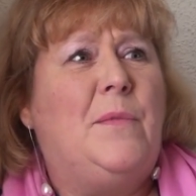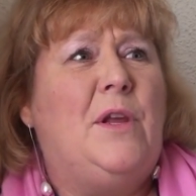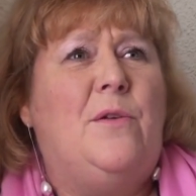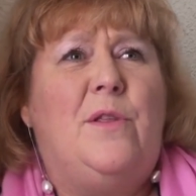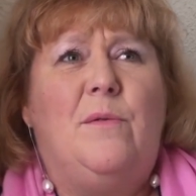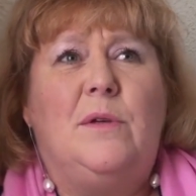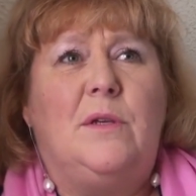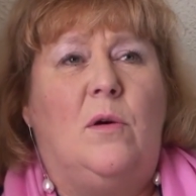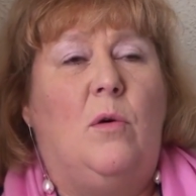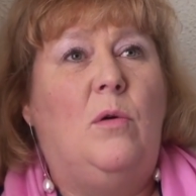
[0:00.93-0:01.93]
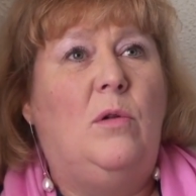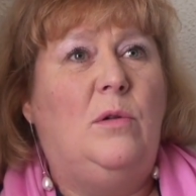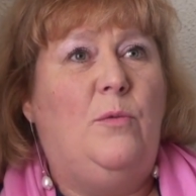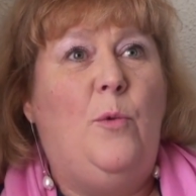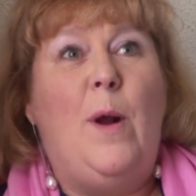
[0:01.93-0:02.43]
you know, there was a
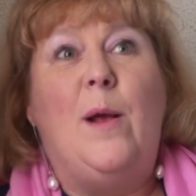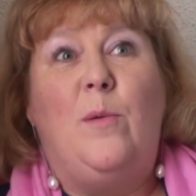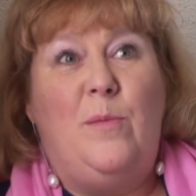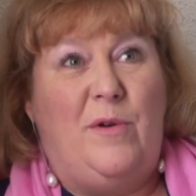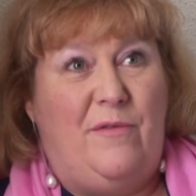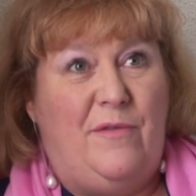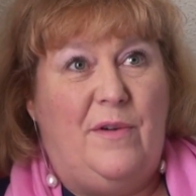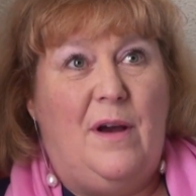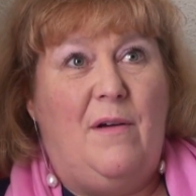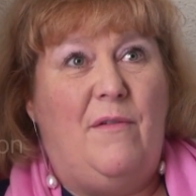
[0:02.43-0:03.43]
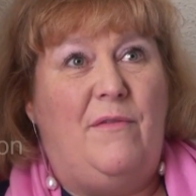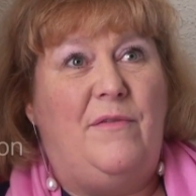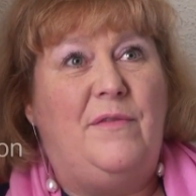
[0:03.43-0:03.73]
whole realm of